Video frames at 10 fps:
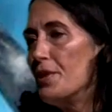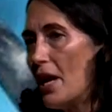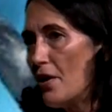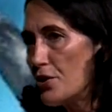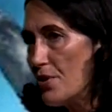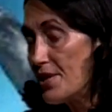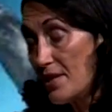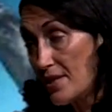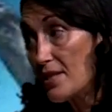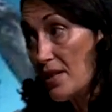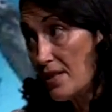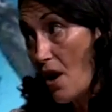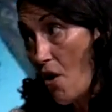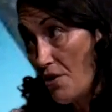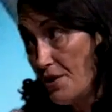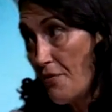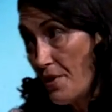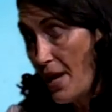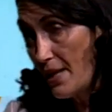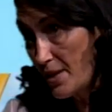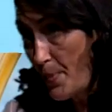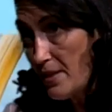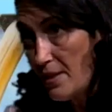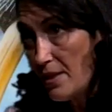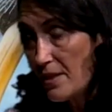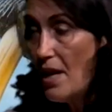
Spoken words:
characteristics because they are different species.